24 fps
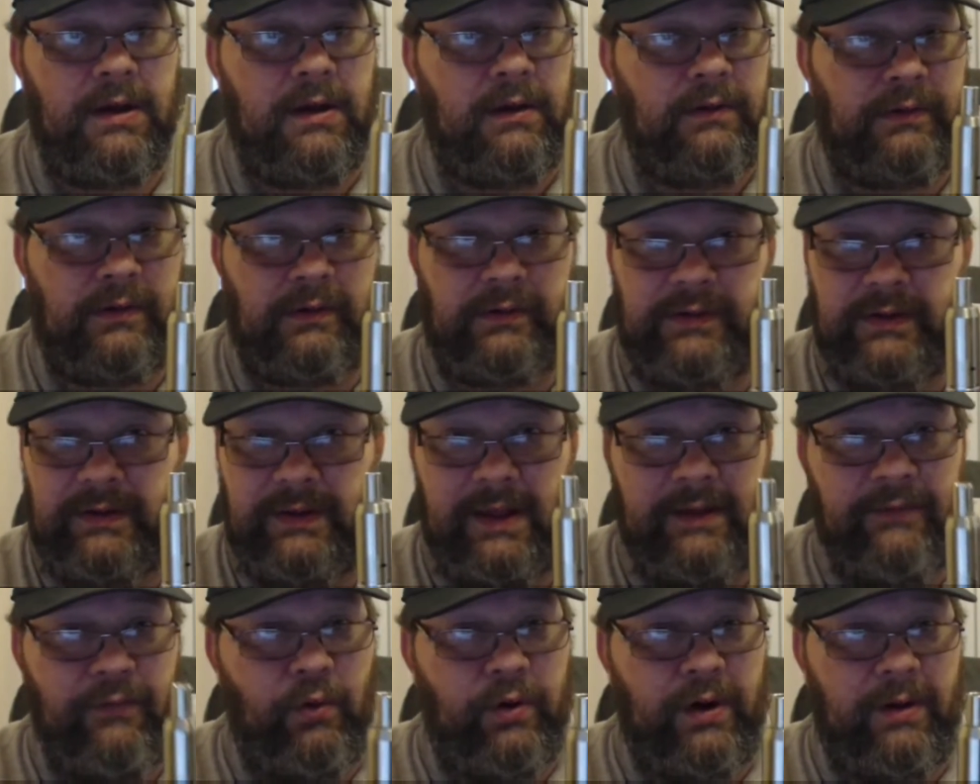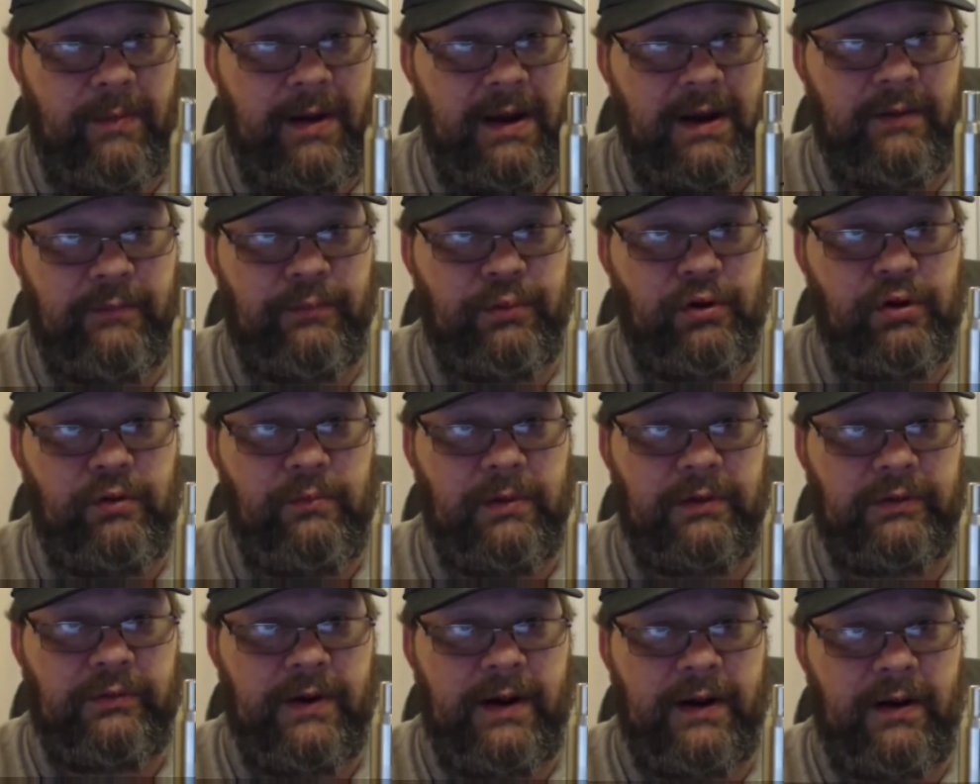So see, they've already made
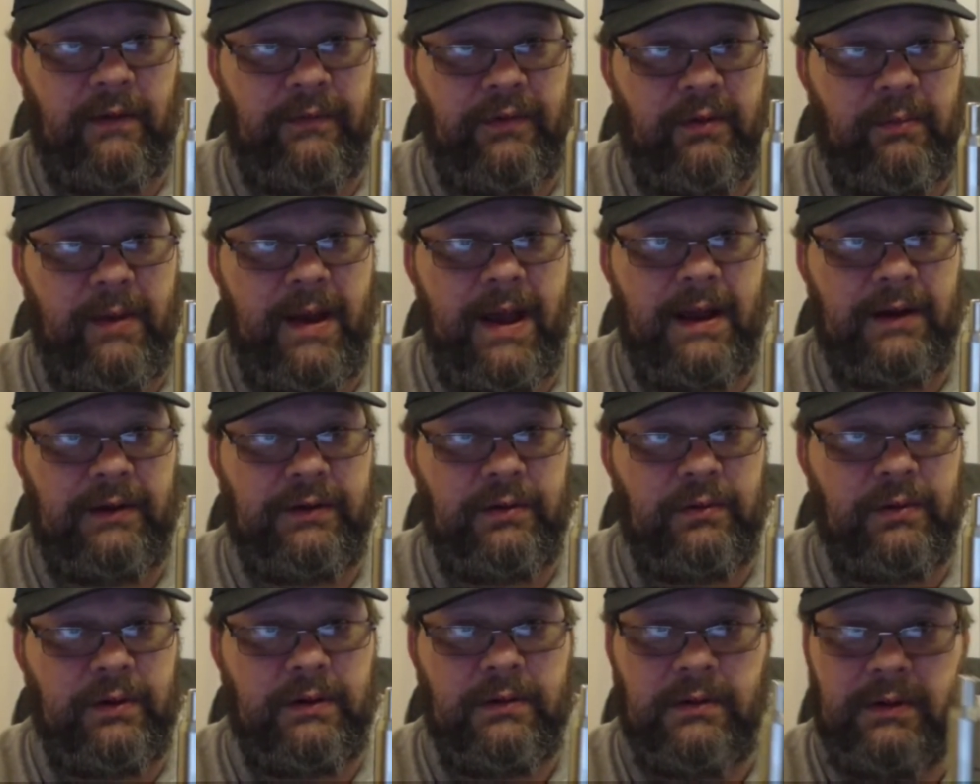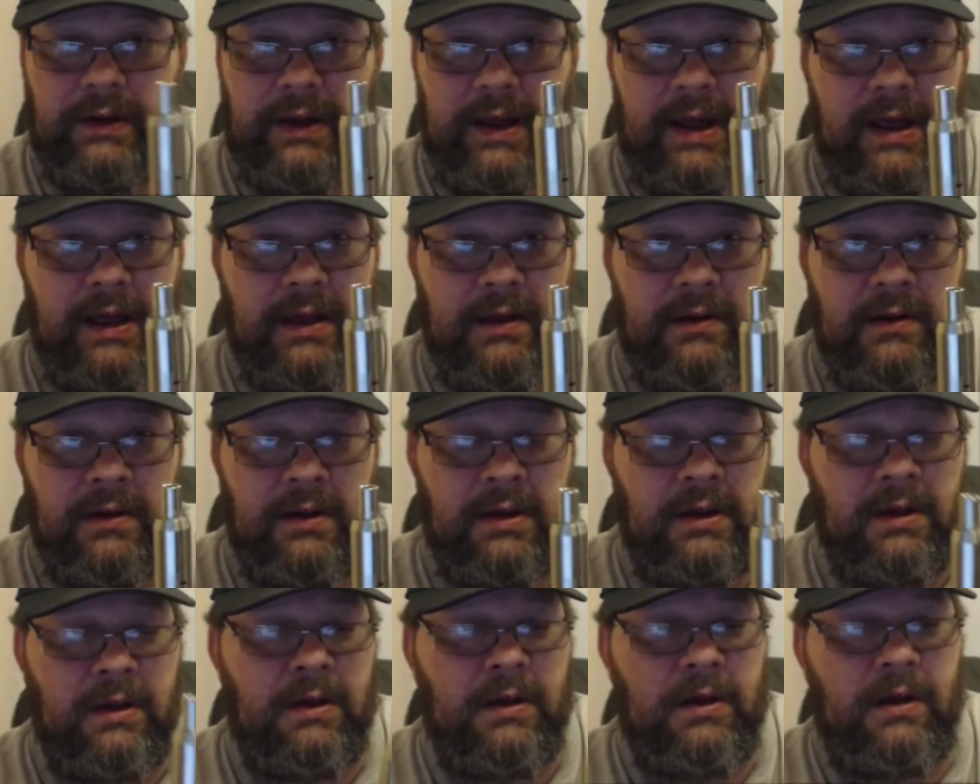improvements right off the bat to it. Okay,
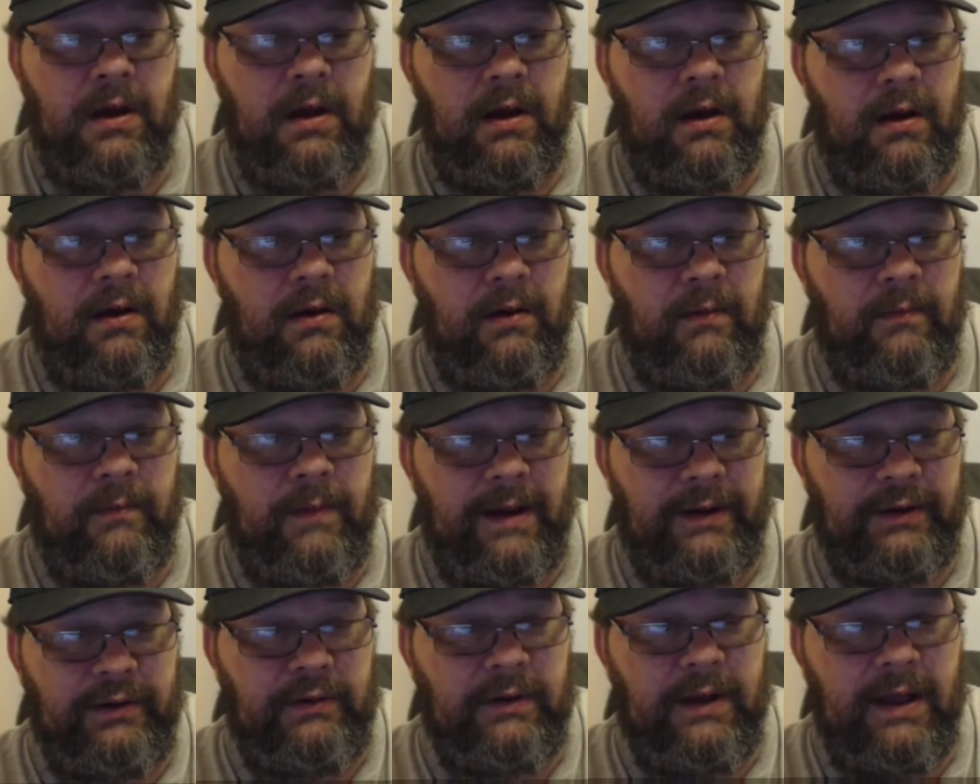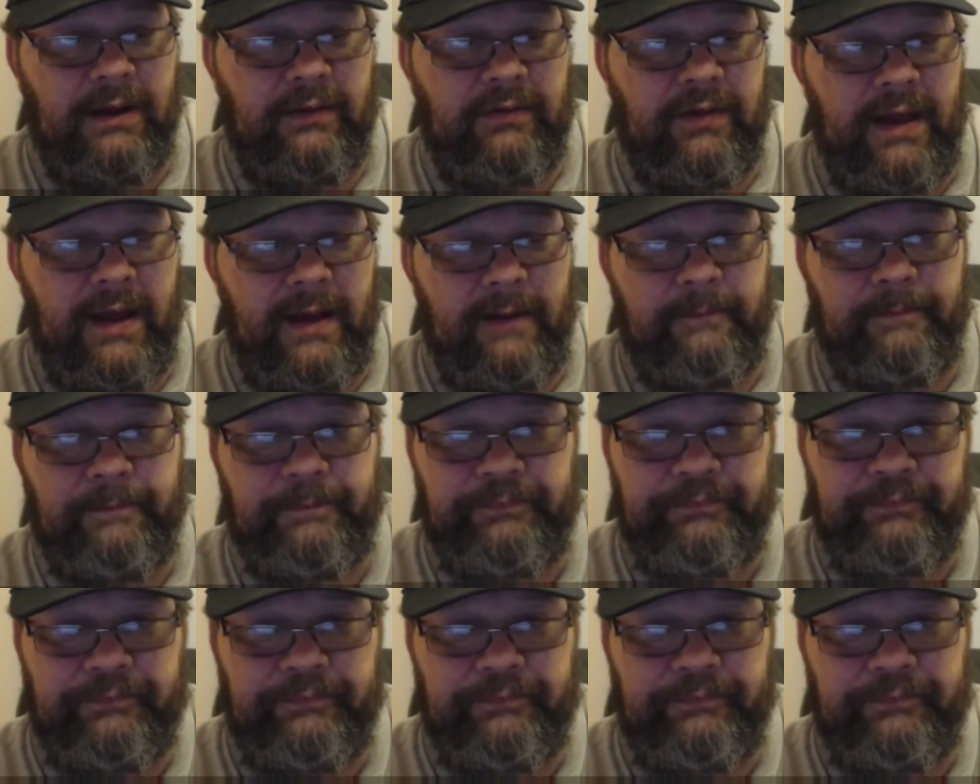um, I do like that.